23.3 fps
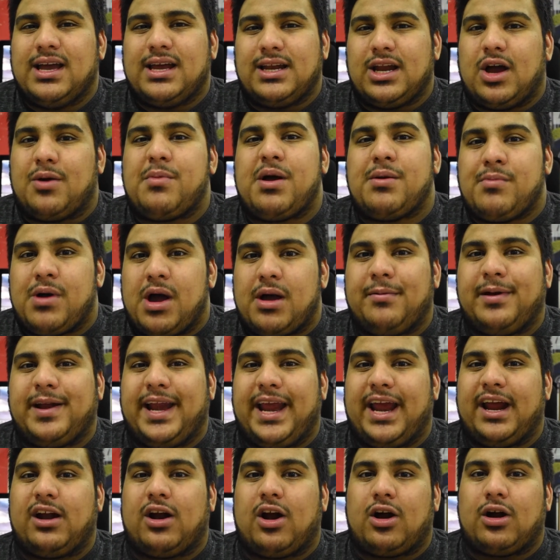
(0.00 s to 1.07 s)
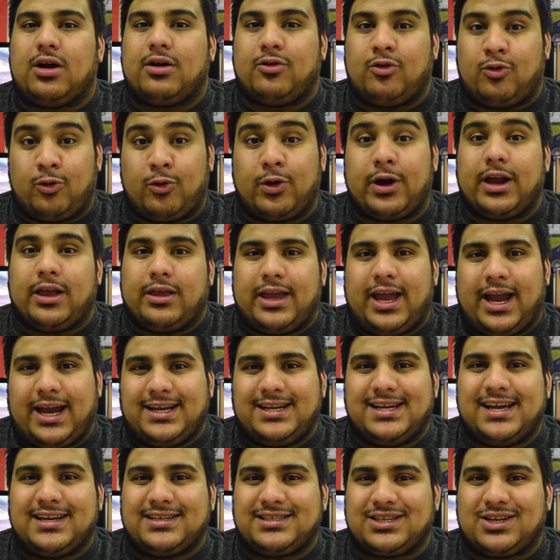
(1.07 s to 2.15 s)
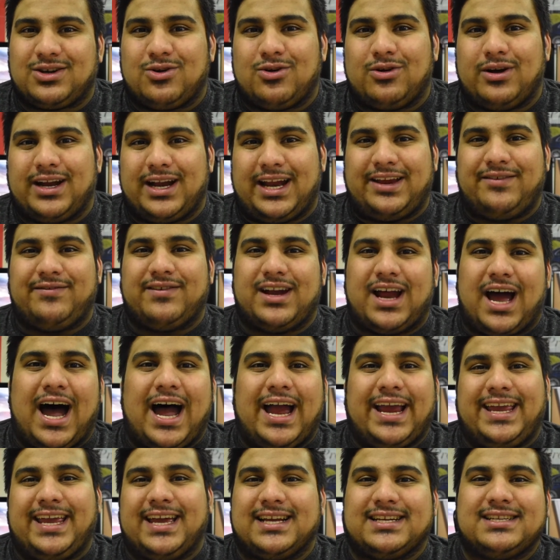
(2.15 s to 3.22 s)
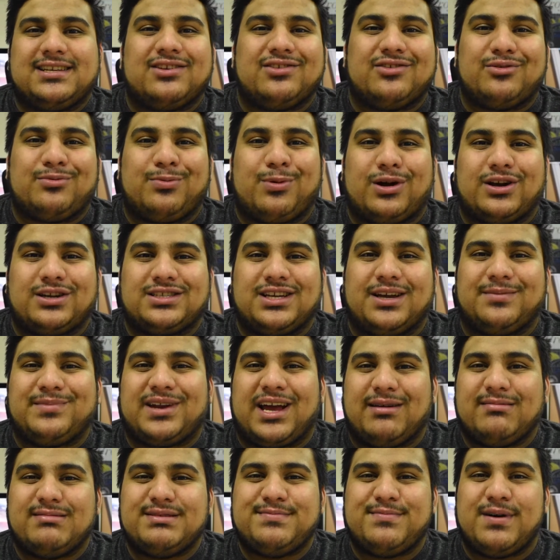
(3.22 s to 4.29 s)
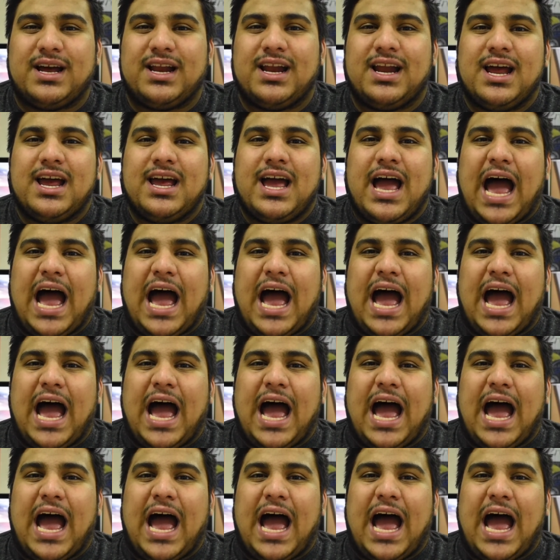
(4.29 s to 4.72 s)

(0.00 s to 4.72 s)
Now, my mom and aunt are really identical, and even I can't tell them apart sometimes, but